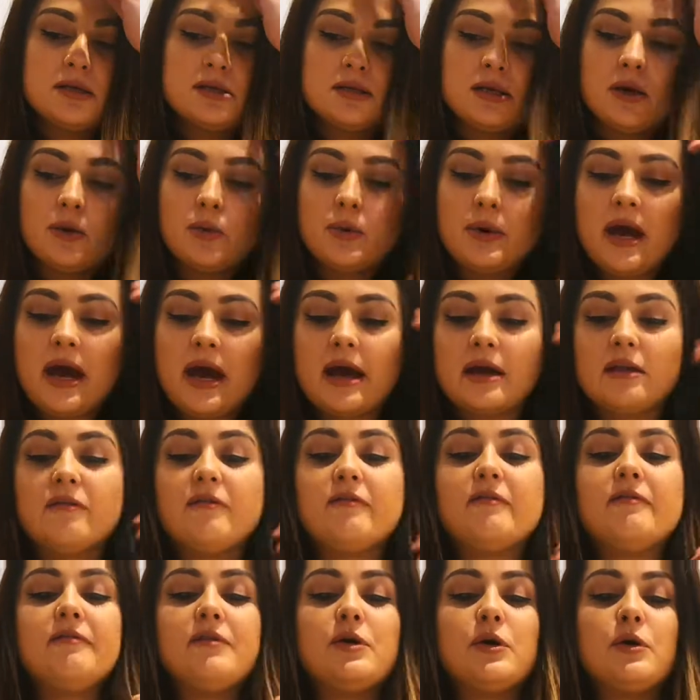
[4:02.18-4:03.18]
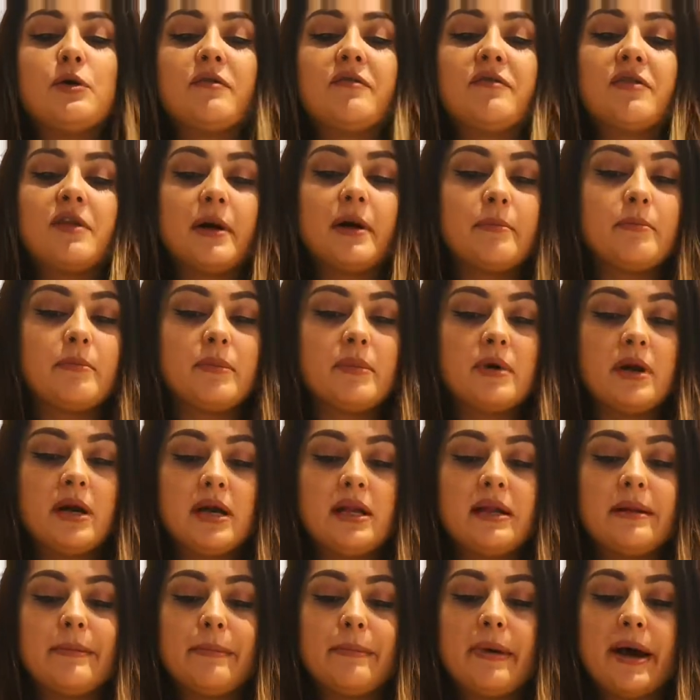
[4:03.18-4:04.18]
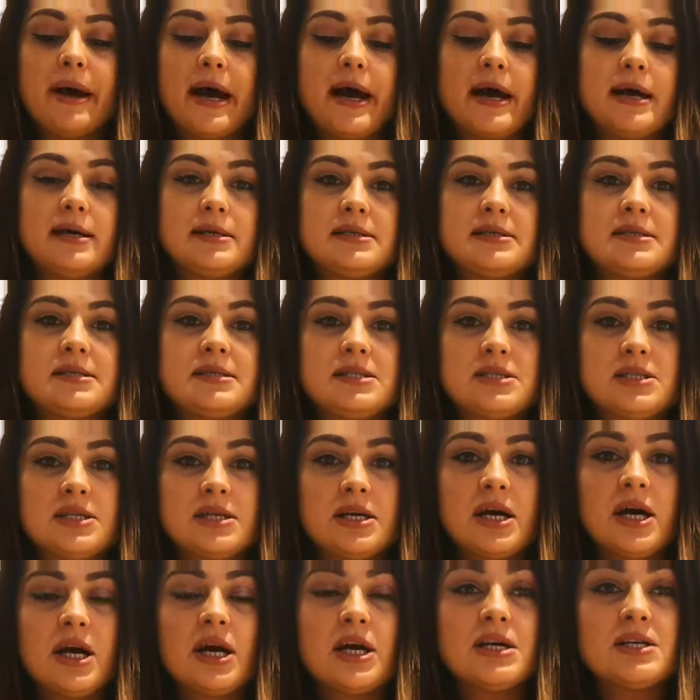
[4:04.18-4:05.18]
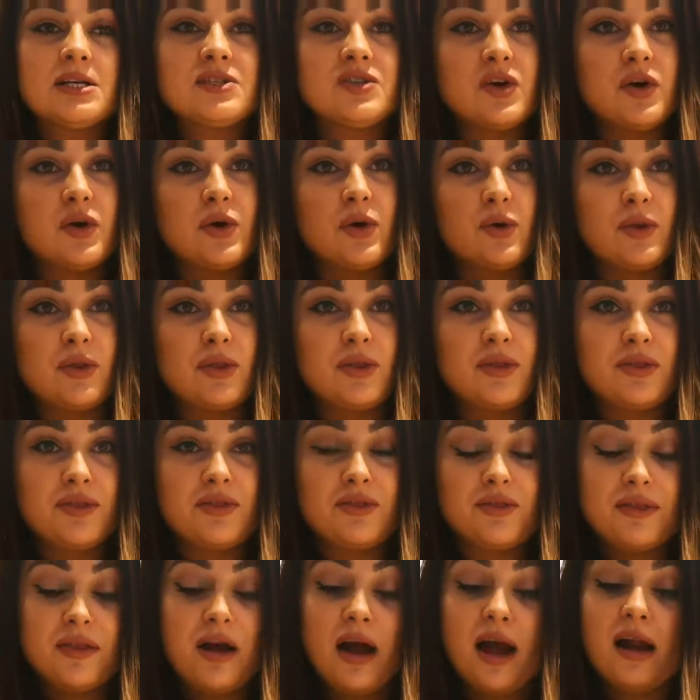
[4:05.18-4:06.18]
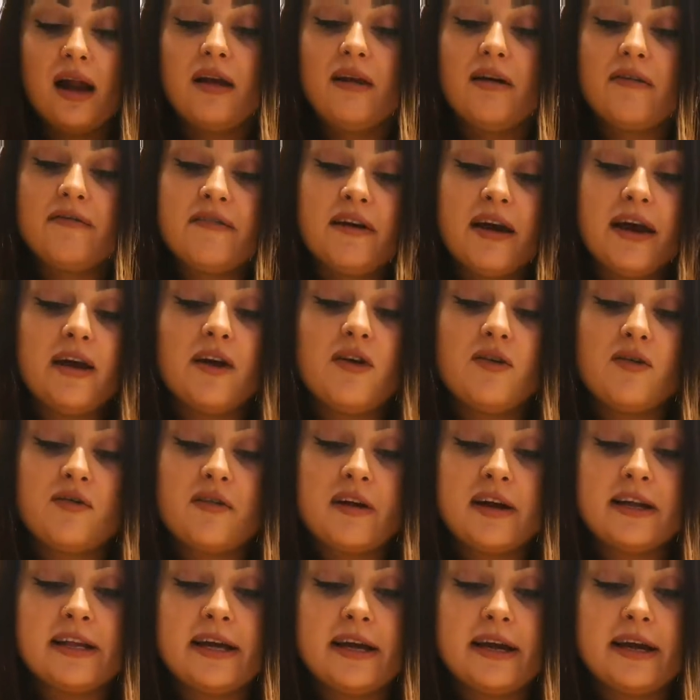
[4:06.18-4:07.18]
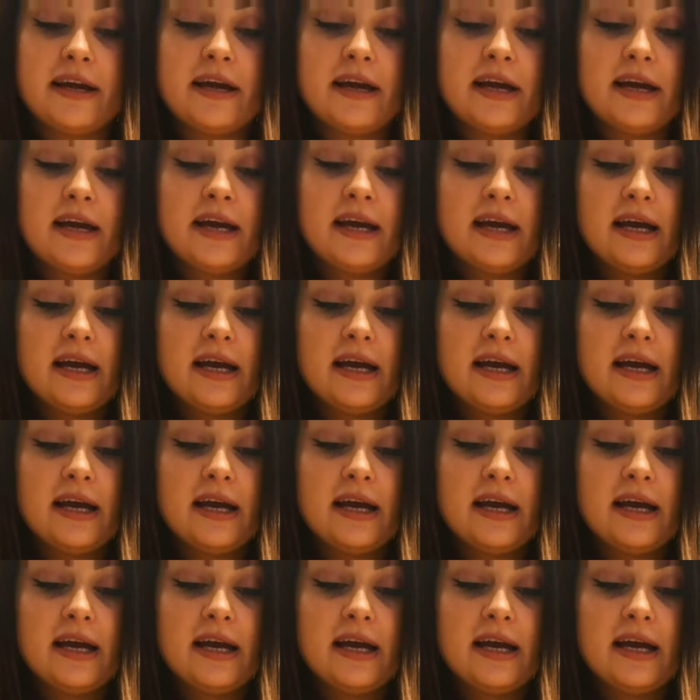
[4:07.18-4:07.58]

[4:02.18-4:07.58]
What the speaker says: So we had a few of them in the past. So I love that already.